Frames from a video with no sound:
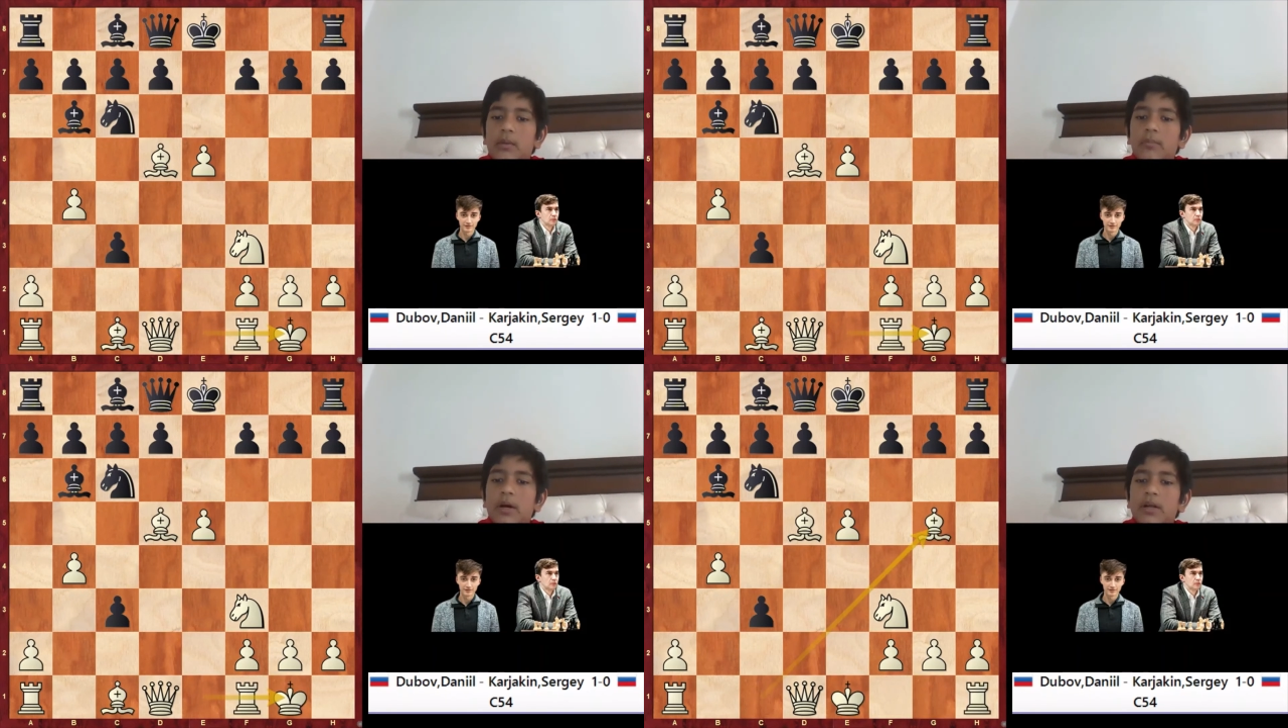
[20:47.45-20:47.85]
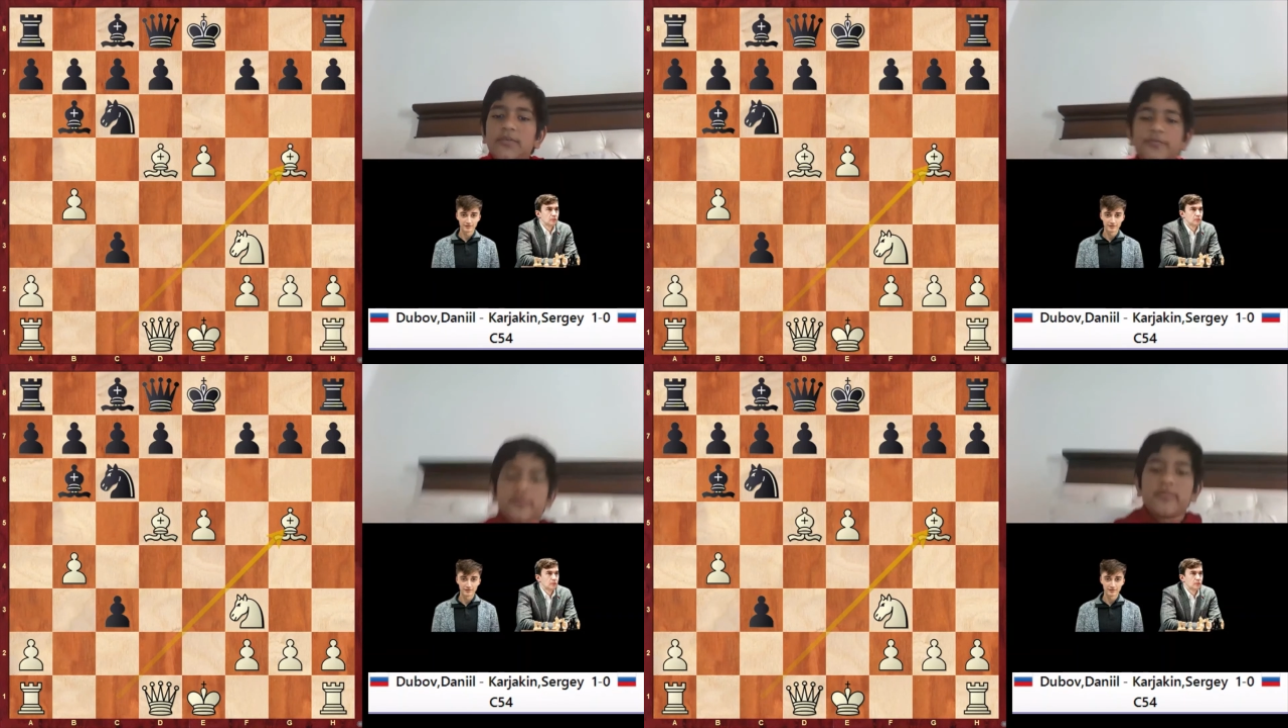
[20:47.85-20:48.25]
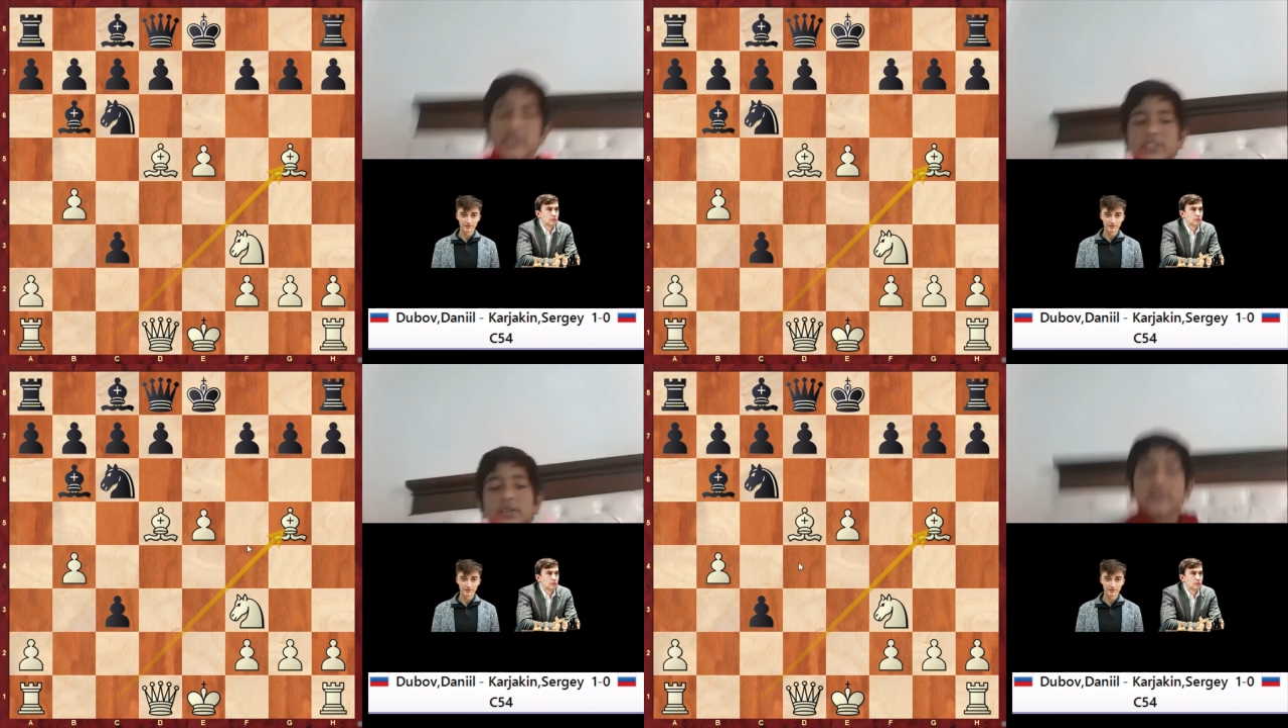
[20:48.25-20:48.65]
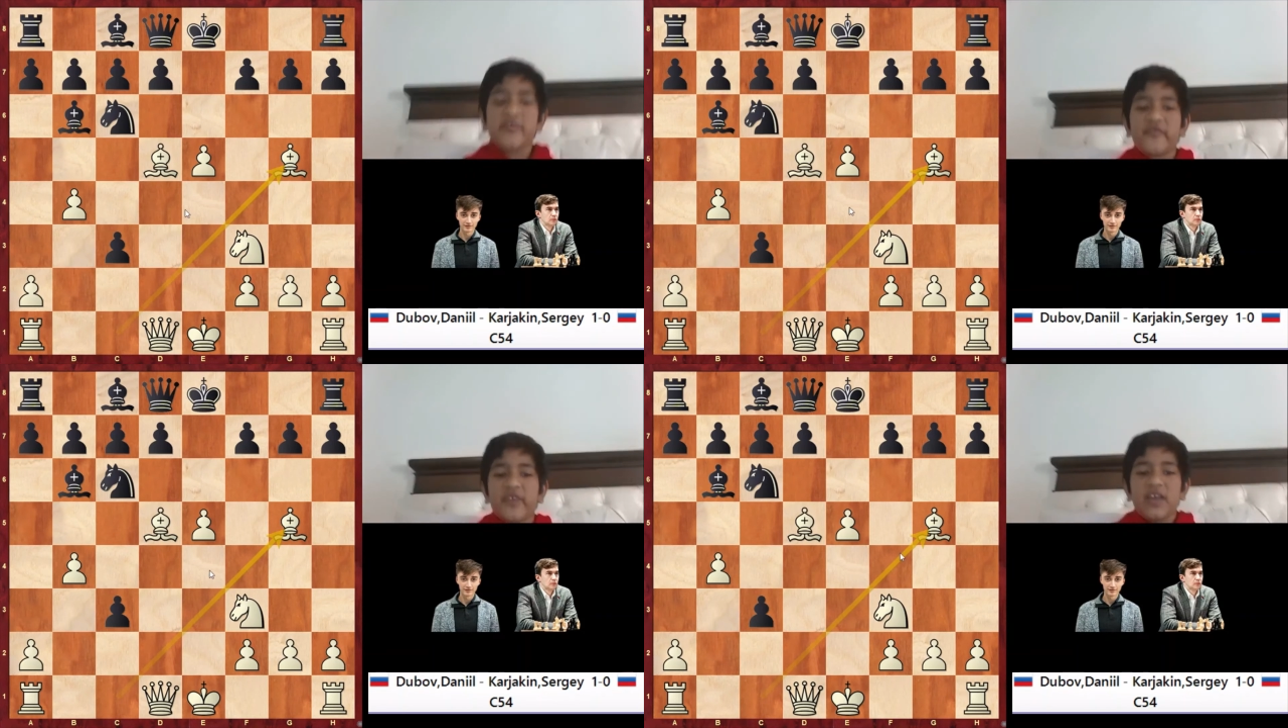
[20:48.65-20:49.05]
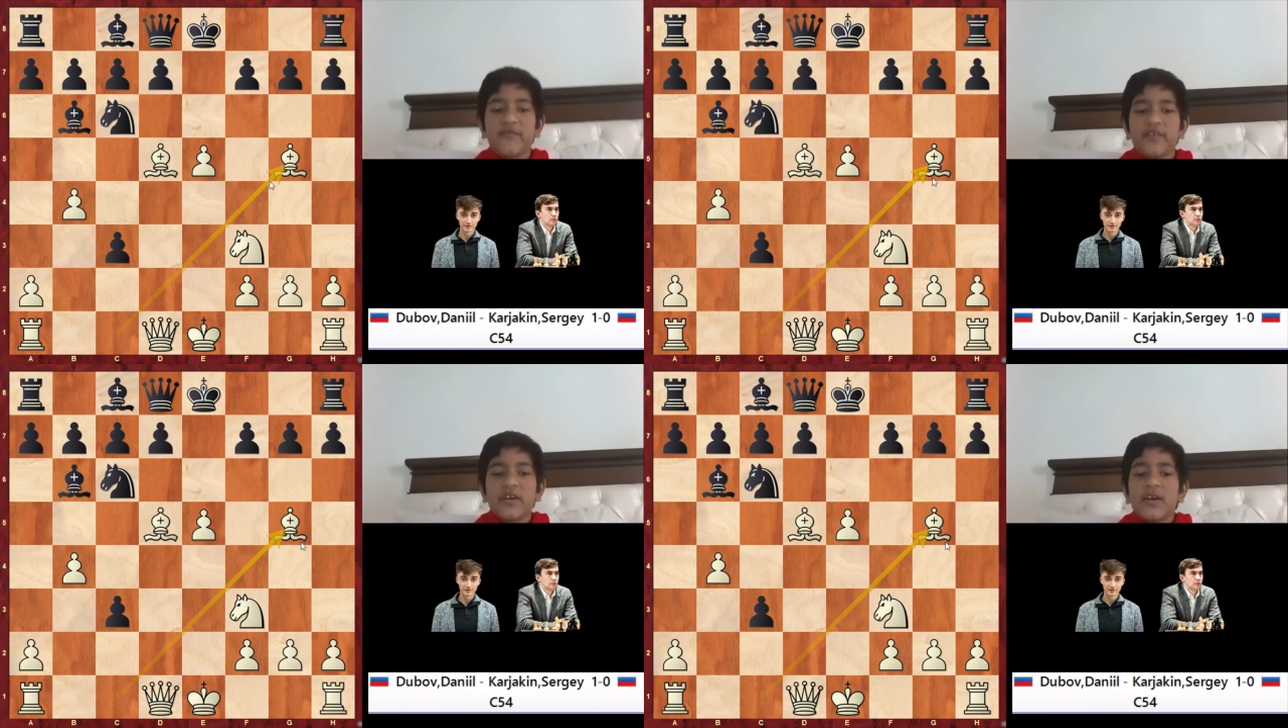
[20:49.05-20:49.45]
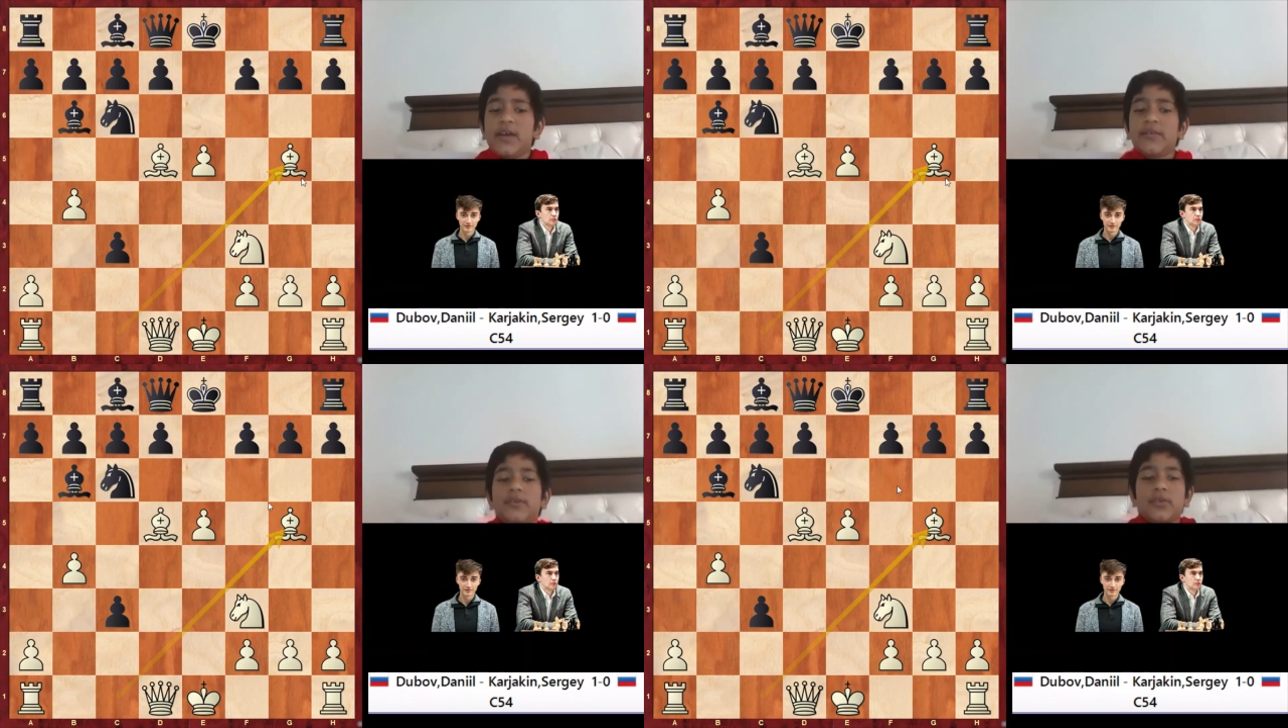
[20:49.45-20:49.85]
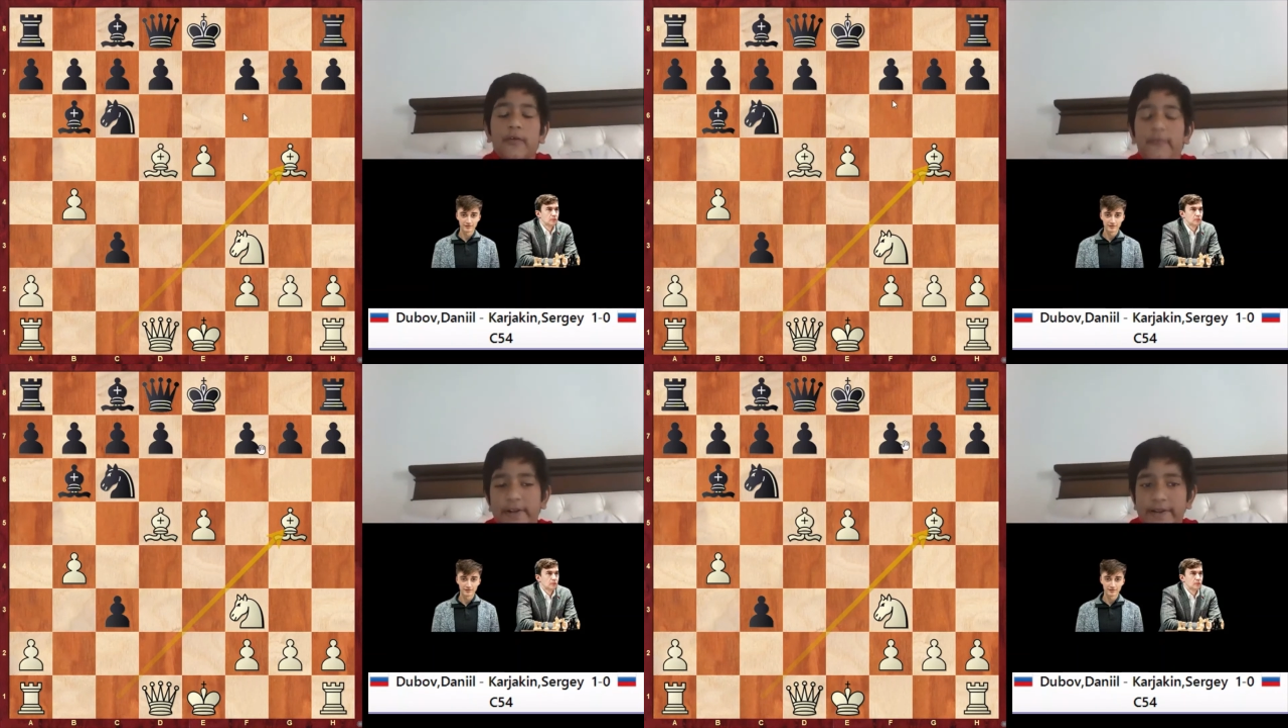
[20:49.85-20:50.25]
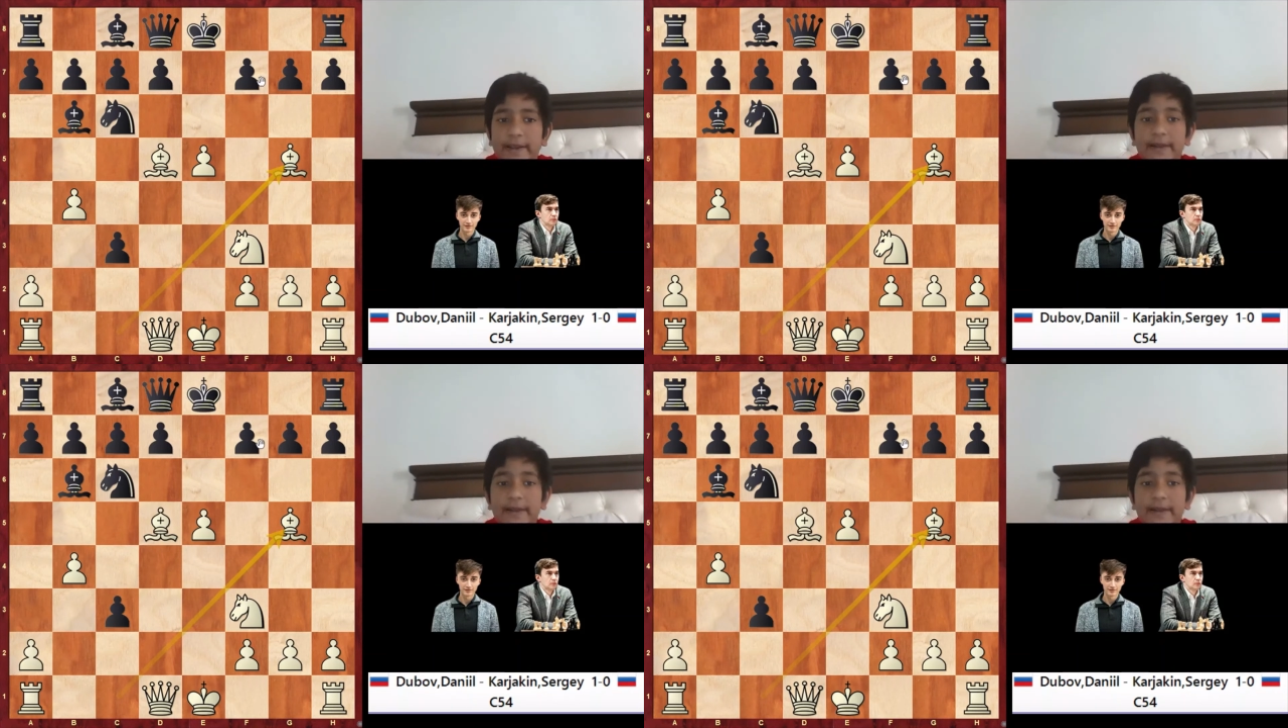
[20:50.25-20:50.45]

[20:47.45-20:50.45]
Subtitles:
but bishop g5 is a novelty.